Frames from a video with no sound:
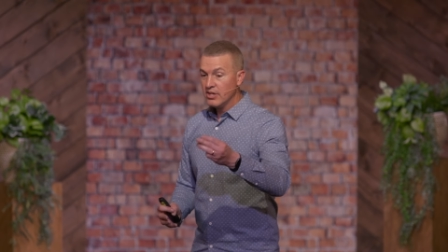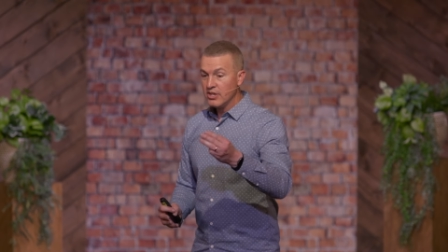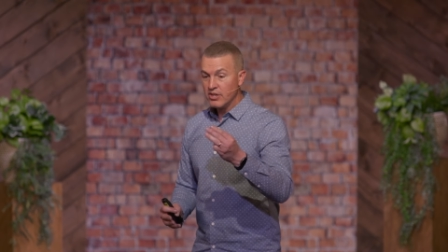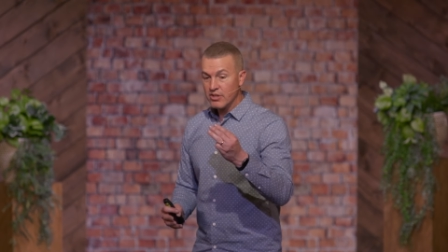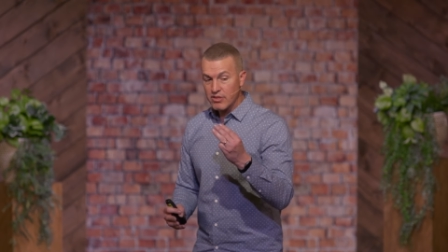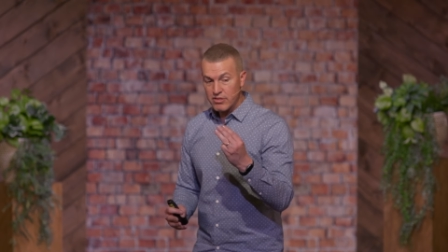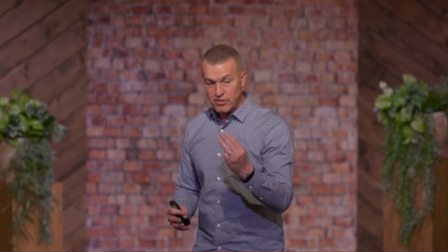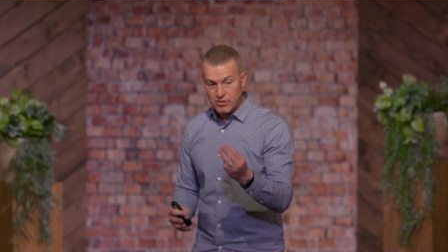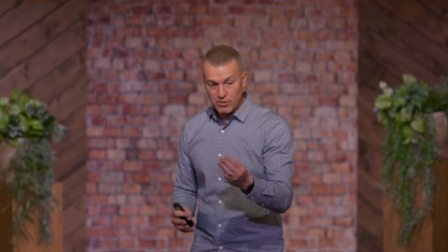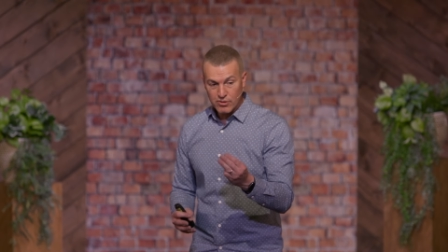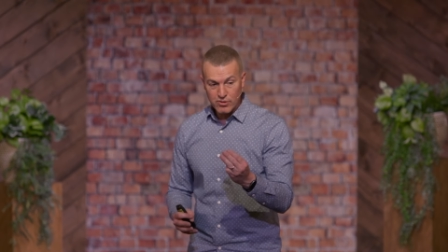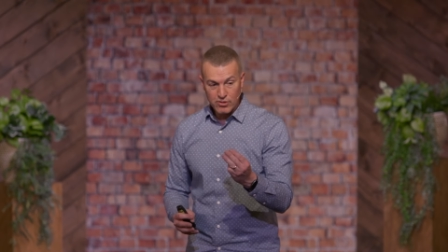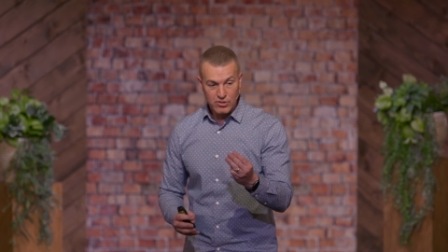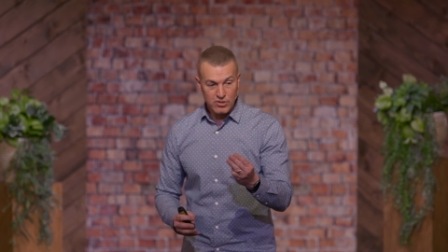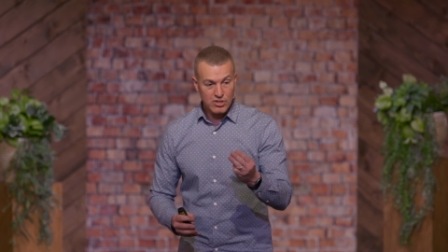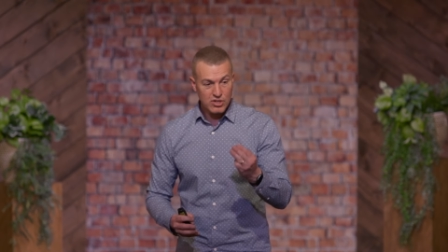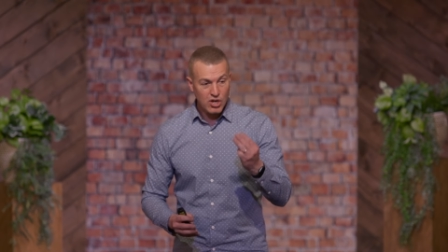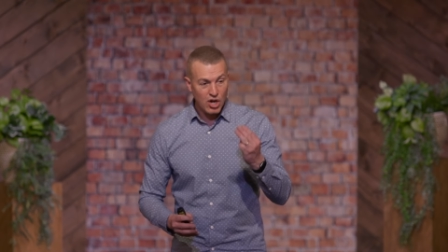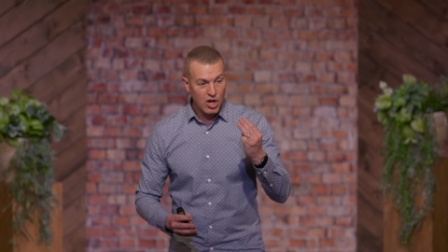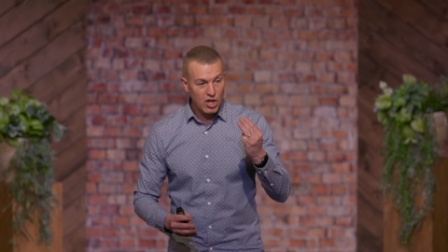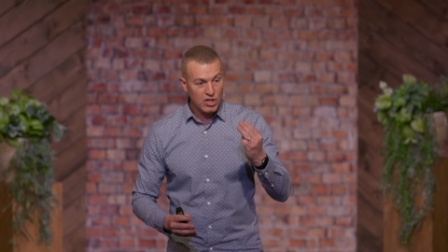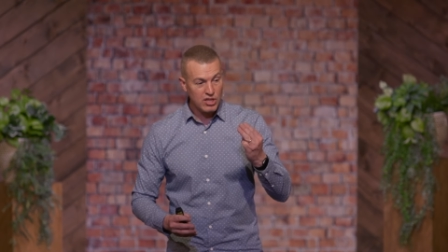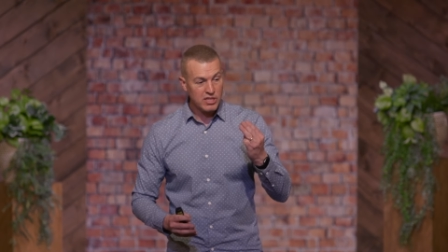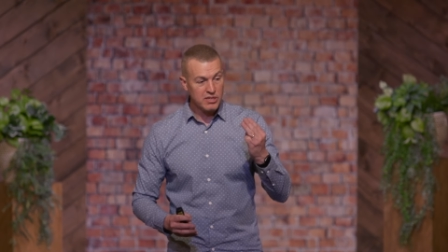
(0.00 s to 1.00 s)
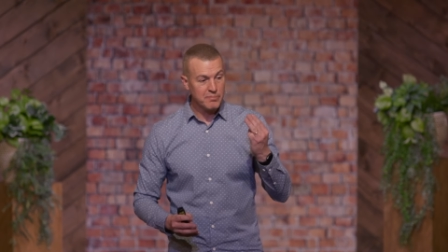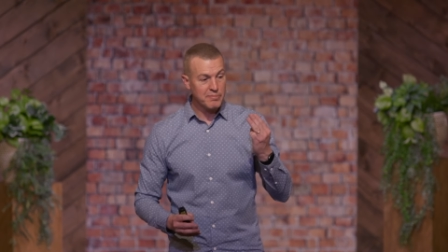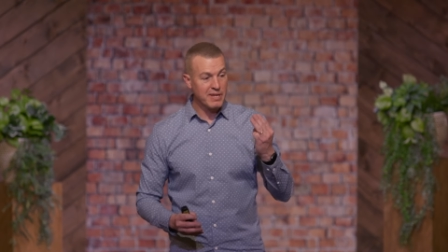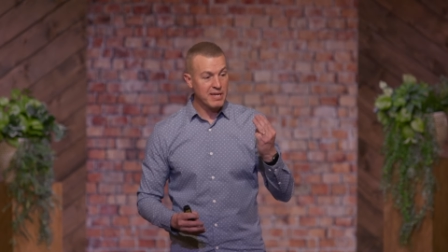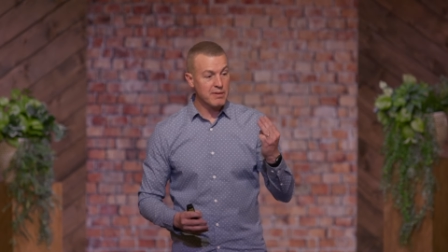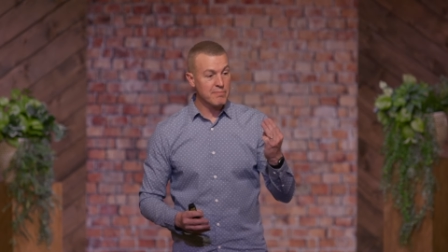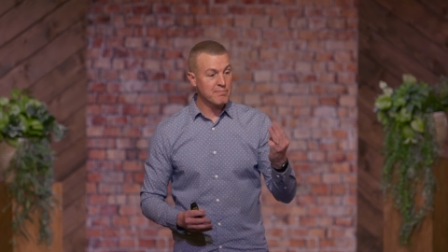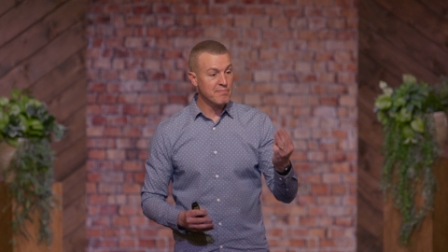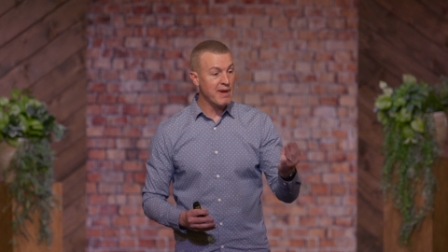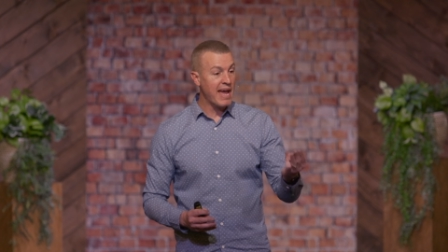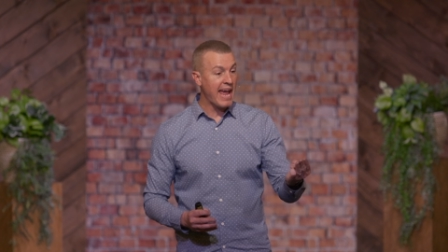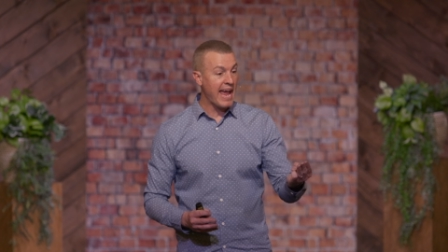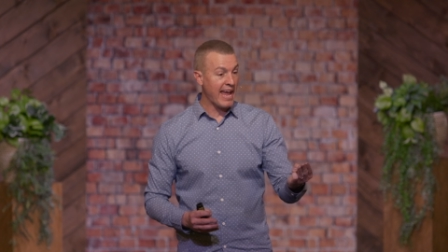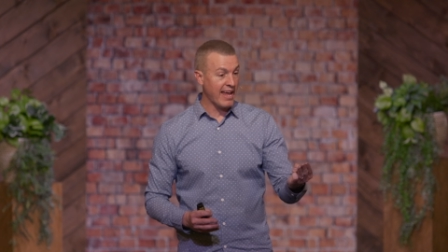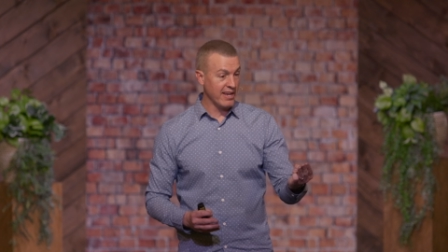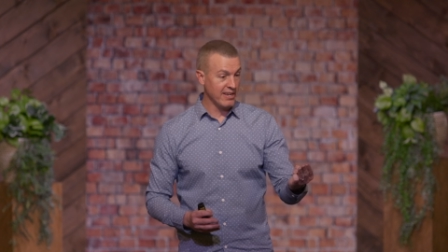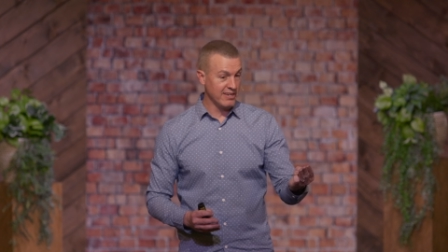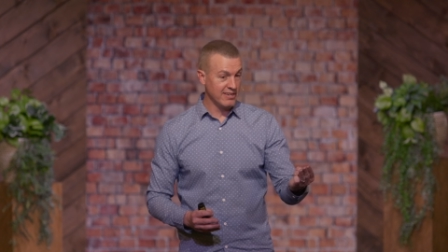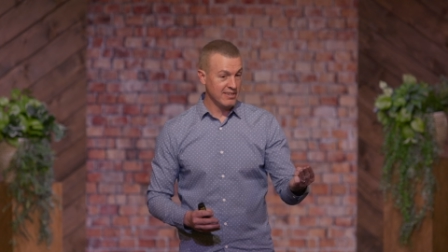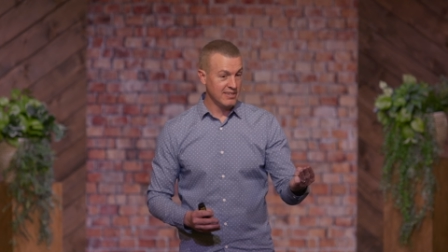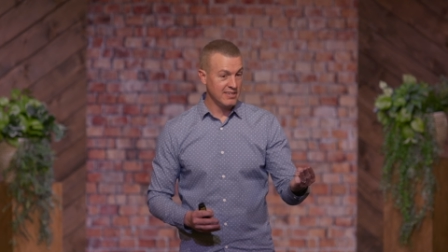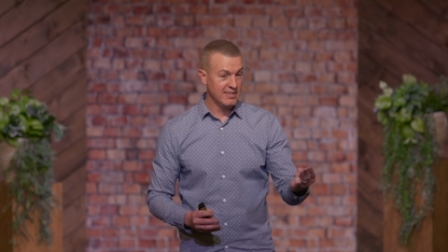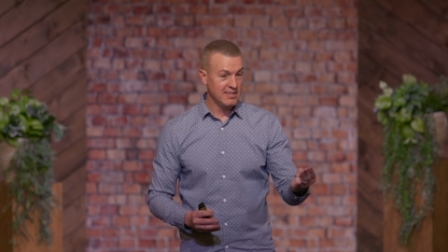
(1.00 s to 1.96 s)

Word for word: Third, calling me a man.